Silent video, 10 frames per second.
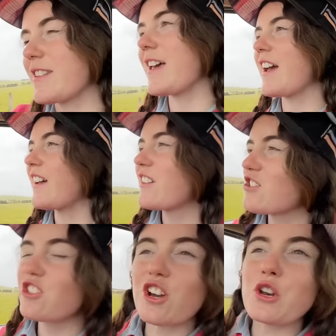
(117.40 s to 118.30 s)
there.
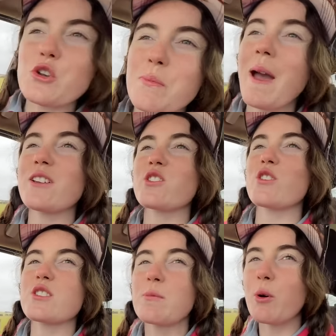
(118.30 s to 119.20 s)
Just got a new
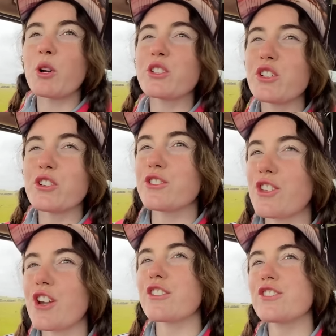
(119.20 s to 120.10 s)
Patreon supporter too, so